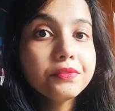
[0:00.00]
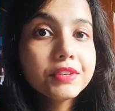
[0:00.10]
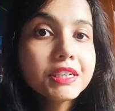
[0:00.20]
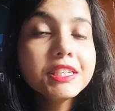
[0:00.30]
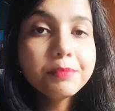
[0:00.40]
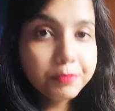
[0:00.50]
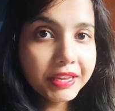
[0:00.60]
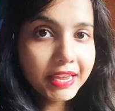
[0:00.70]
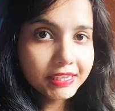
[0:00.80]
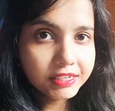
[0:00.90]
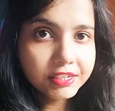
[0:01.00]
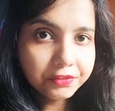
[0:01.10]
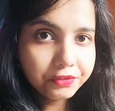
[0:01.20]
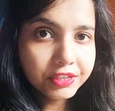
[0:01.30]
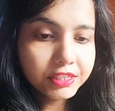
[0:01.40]
first biggest
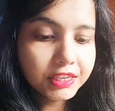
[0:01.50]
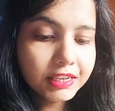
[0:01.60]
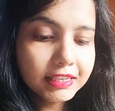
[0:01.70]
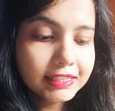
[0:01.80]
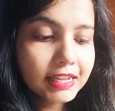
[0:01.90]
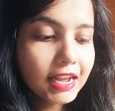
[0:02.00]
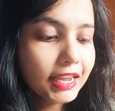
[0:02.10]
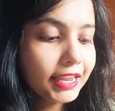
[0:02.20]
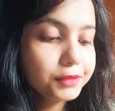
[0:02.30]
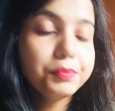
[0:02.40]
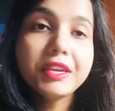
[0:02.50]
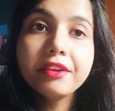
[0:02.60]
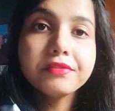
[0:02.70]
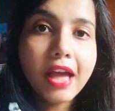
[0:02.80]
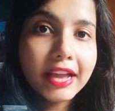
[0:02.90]
difference is the
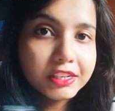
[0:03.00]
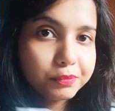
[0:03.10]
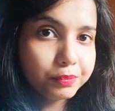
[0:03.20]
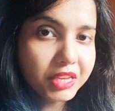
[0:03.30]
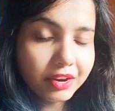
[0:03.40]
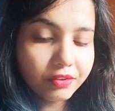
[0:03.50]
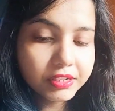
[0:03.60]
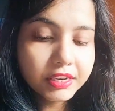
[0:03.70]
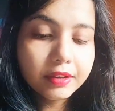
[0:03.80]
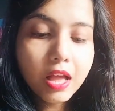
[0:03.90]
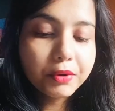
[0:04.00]
SPF and PA rating.